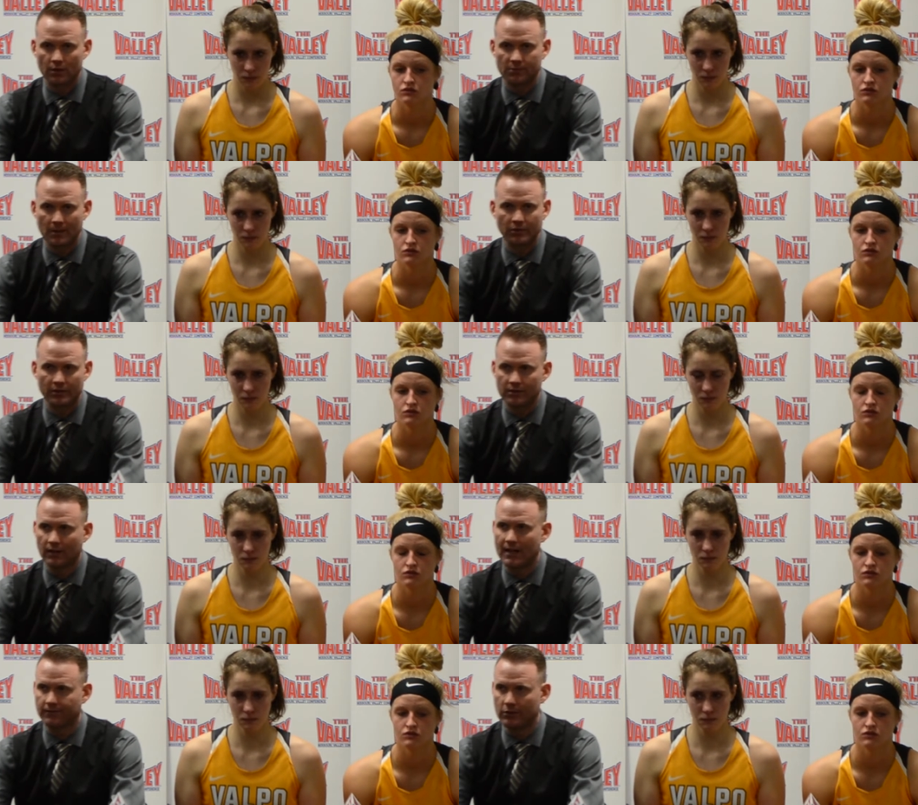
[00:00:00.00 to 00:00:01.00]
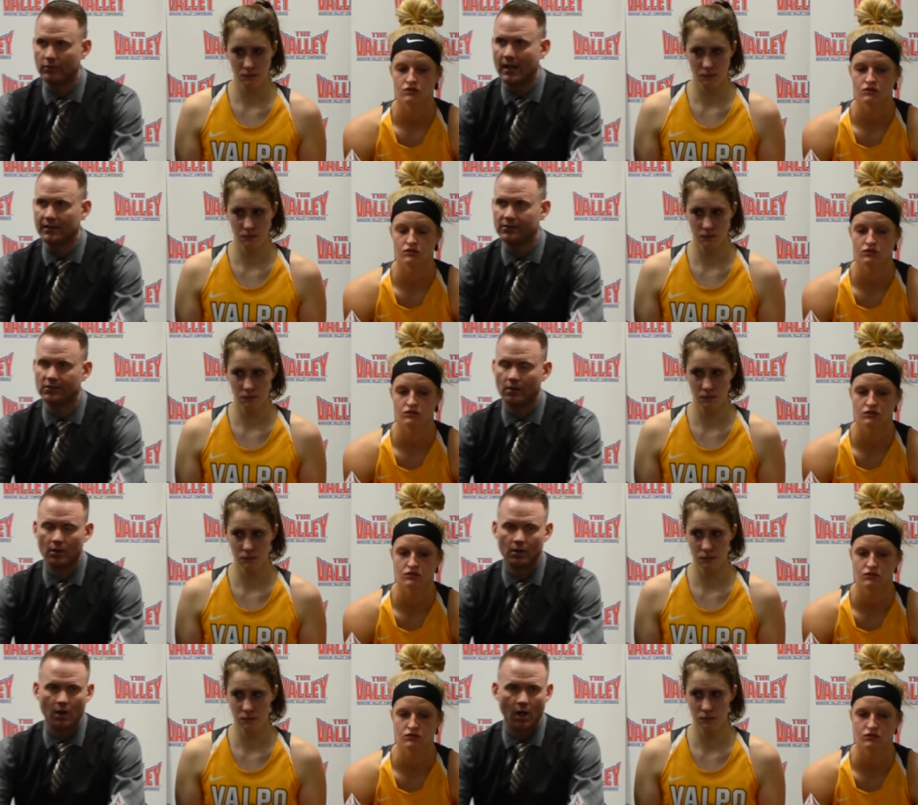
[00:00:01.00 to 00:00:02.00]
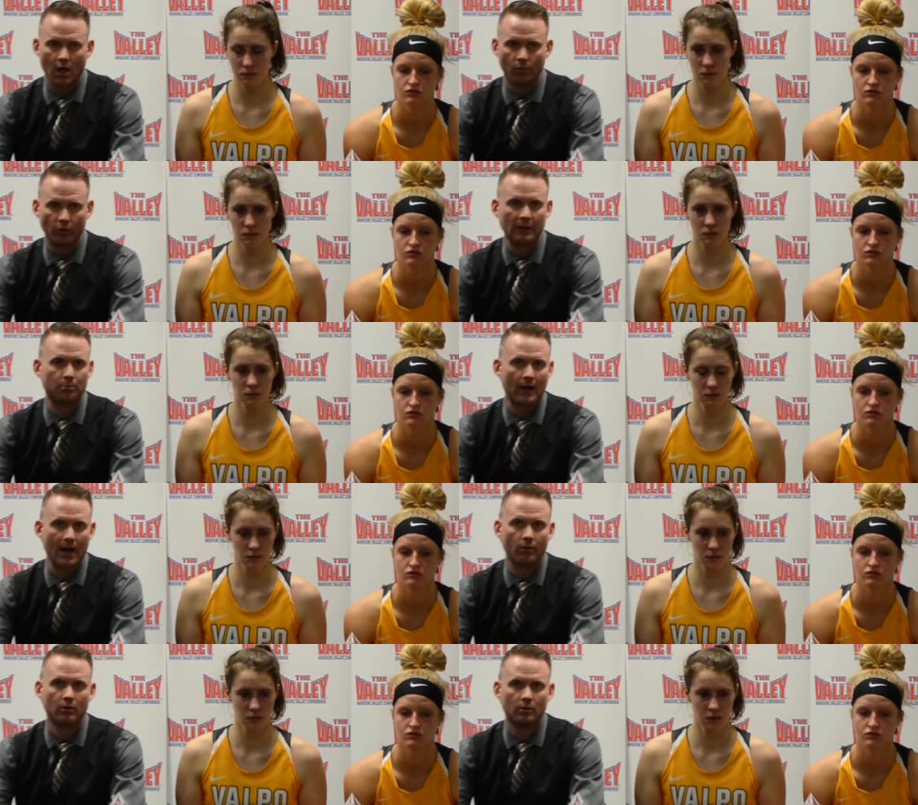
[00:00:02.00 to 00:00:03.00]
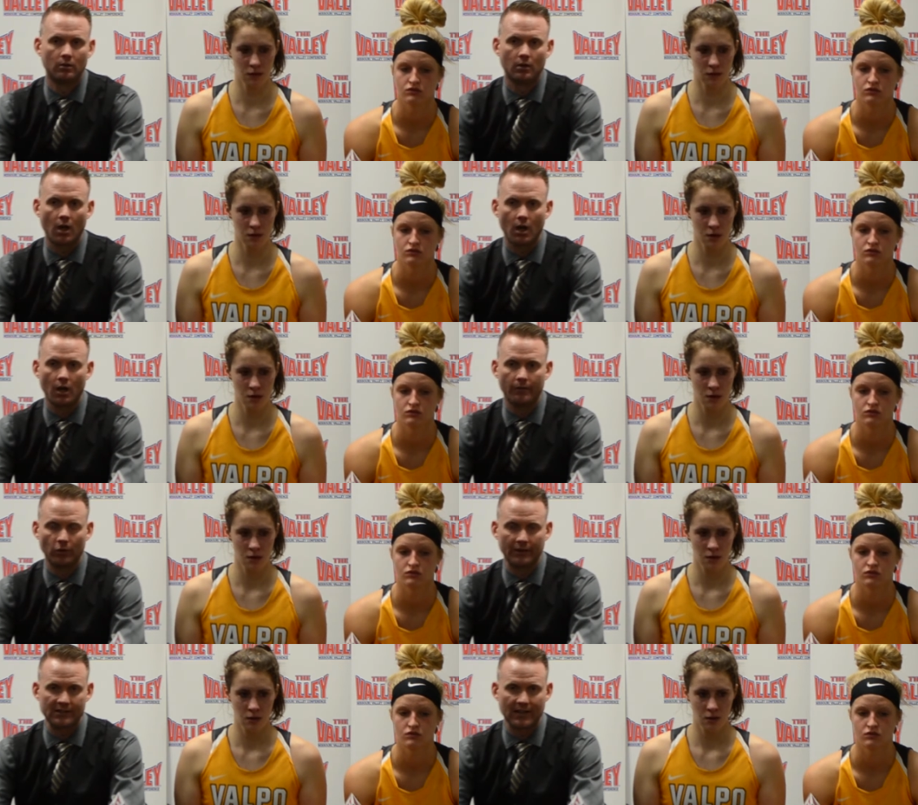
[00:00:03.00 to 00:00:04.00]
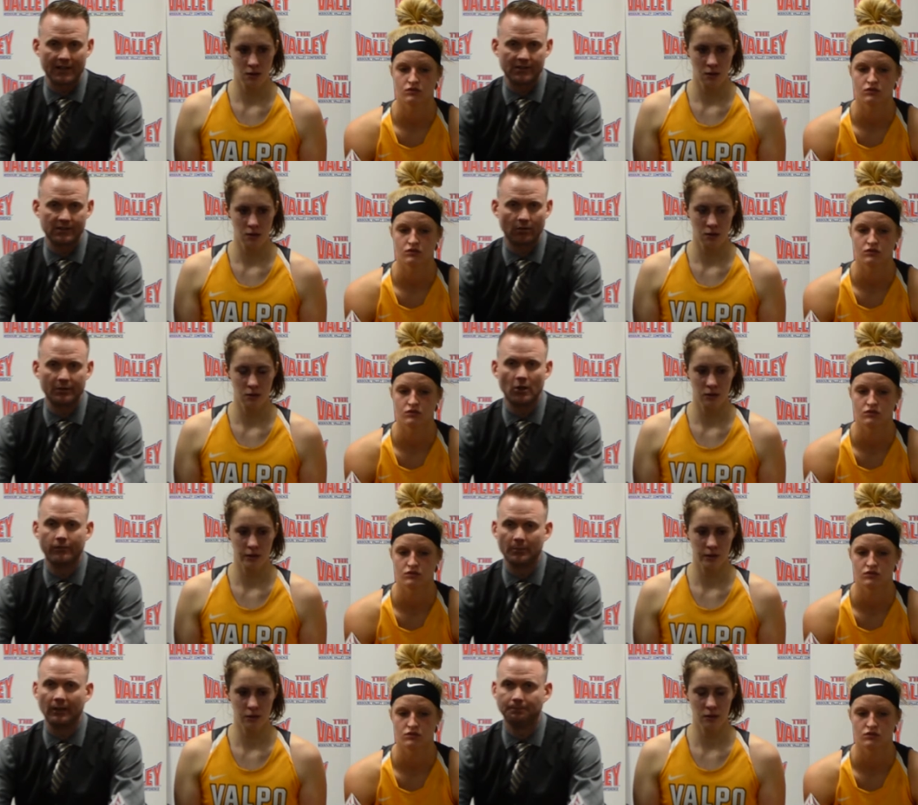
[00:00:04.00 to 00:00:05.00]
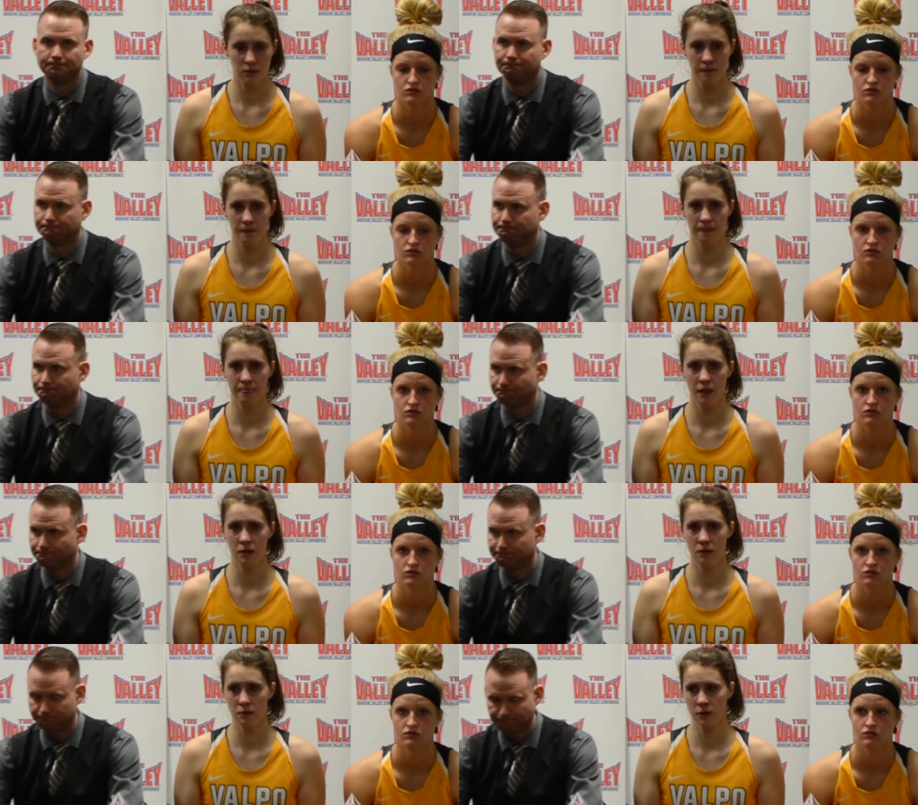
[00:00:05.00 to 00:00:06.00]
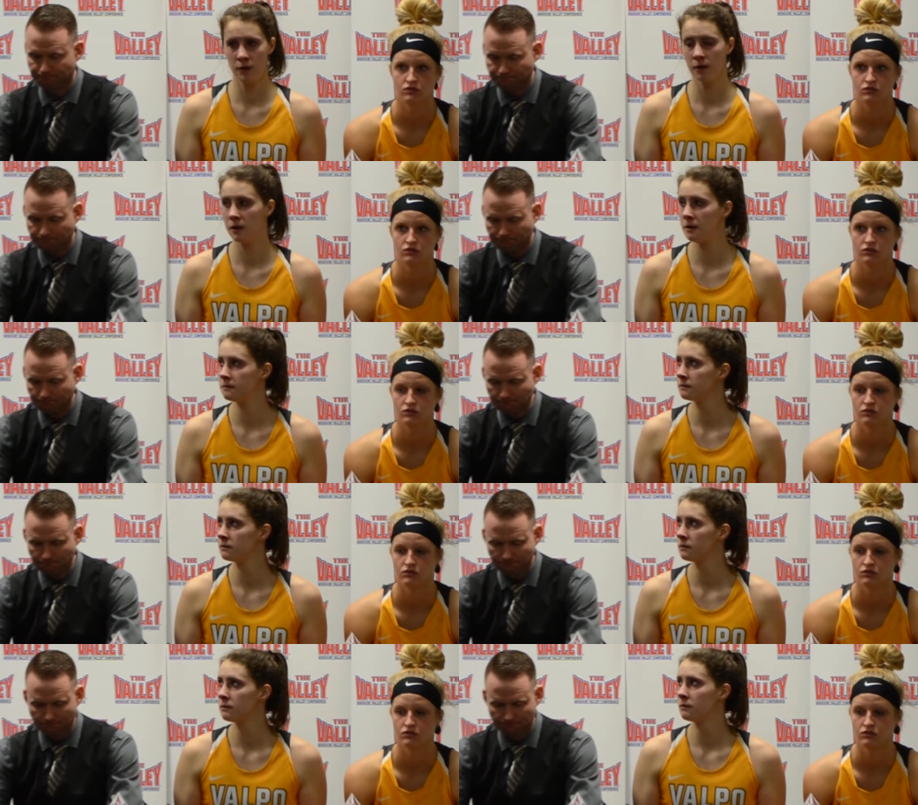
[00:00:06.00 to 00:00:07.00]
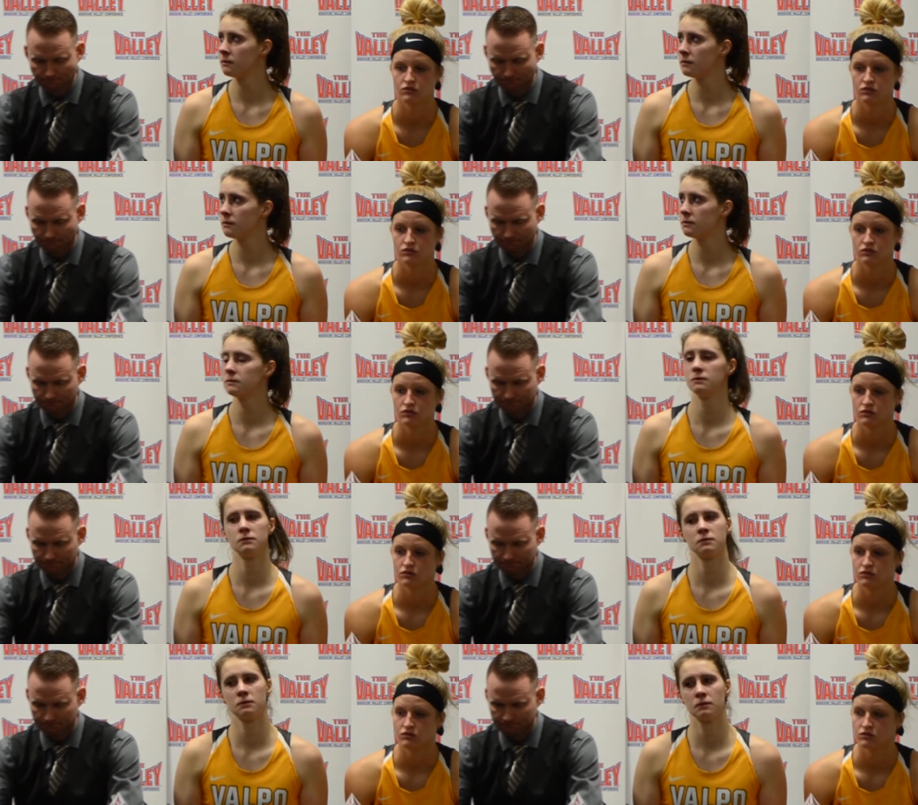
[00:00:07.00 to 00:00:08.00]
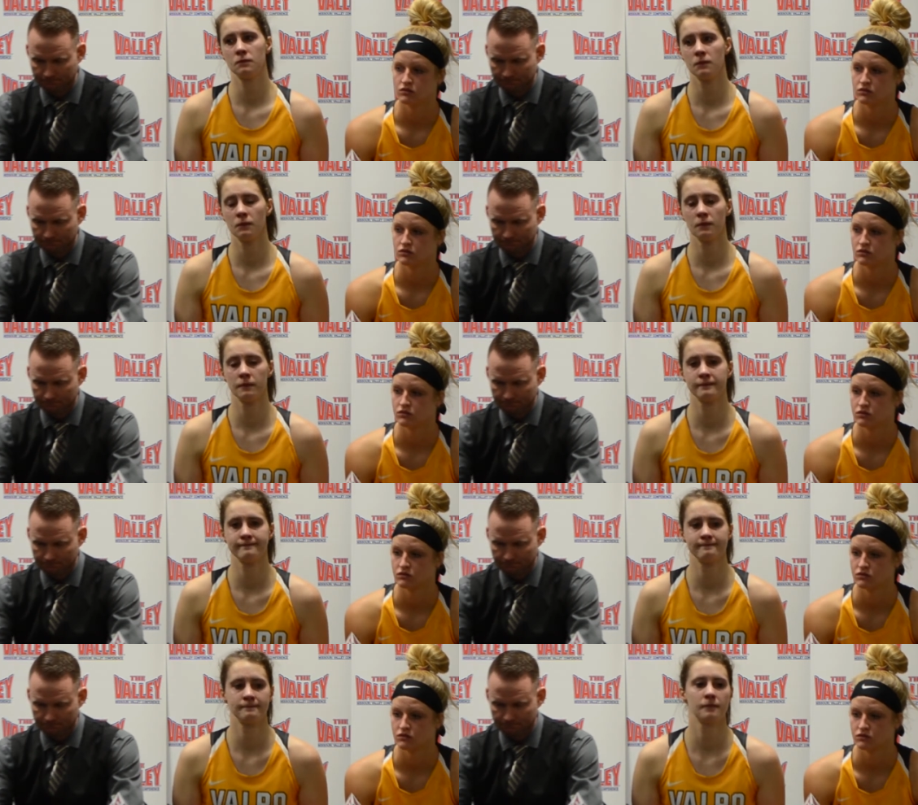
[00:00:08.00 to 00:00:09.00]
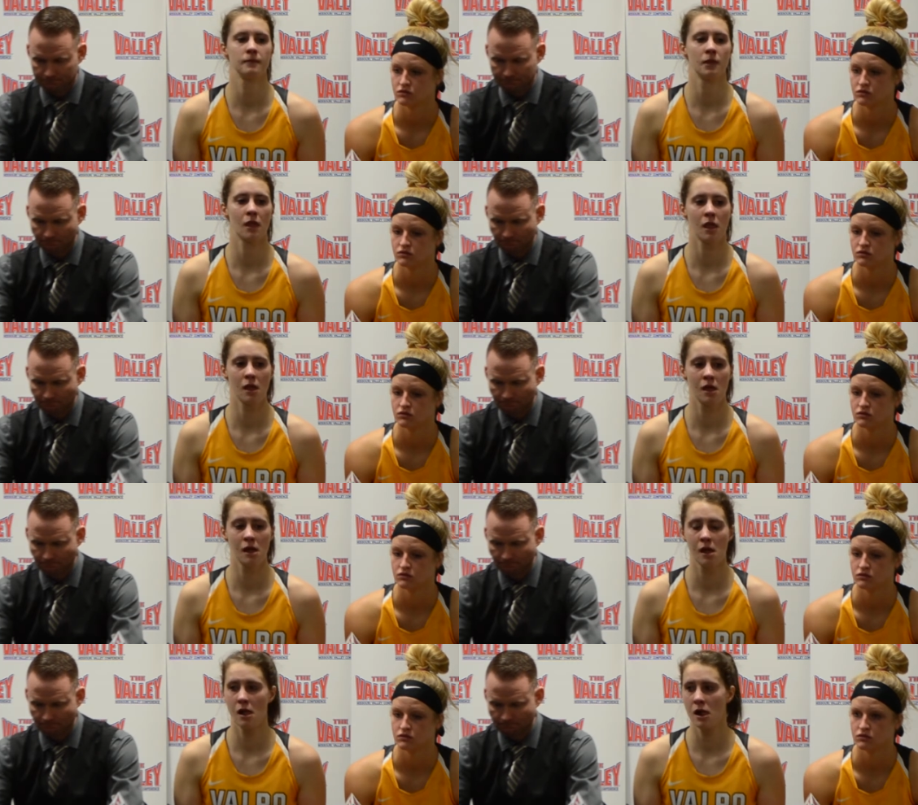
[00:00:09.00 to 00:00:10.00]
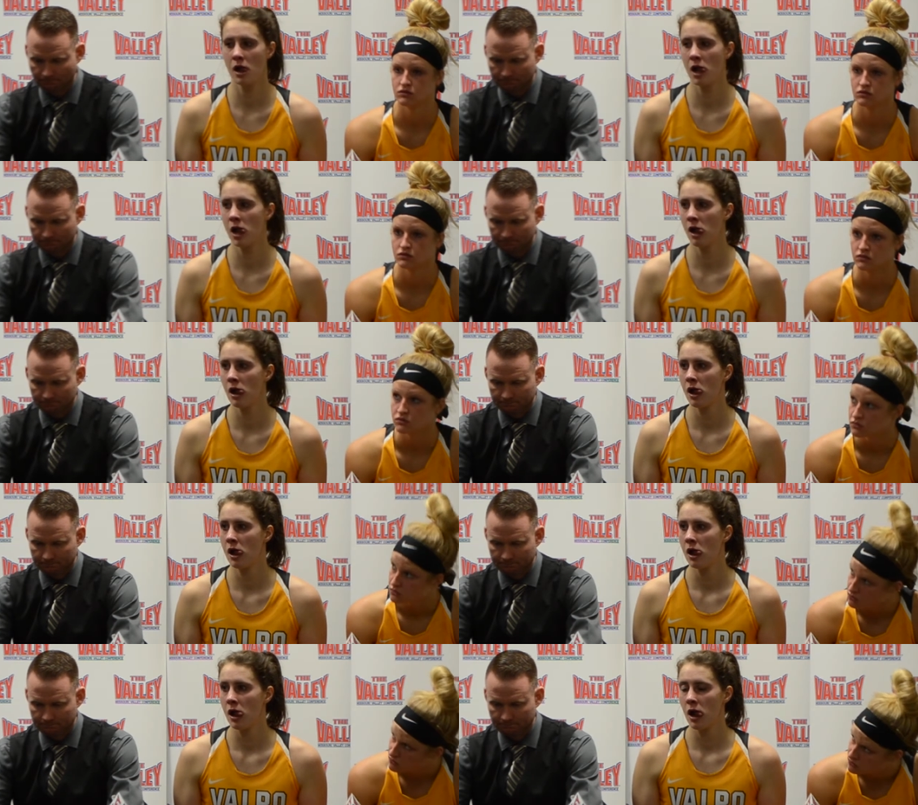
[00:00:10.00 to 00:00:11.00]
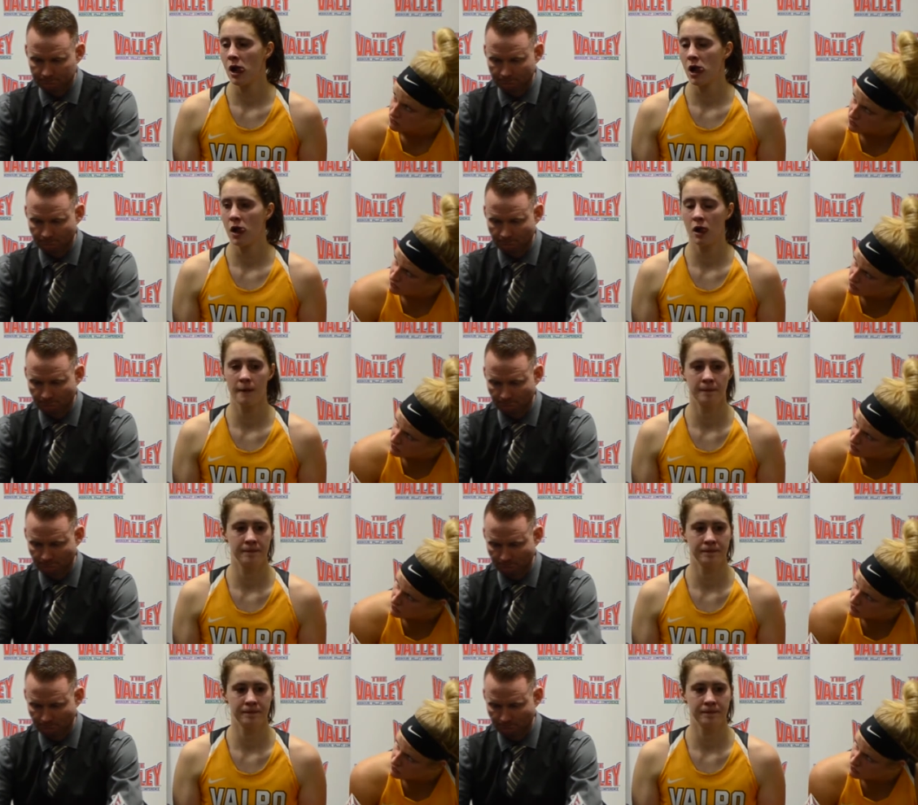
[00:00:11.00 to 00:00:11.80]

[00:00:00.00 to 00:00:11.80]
Speaker 1: especially these last few days. Uh, really proud uh, and really excited to see where we go from here.
Speaker 2: Thank you, Coach. Let's start off with questions for the student athletes only. And uh, if you could identify yourself before you ask the question,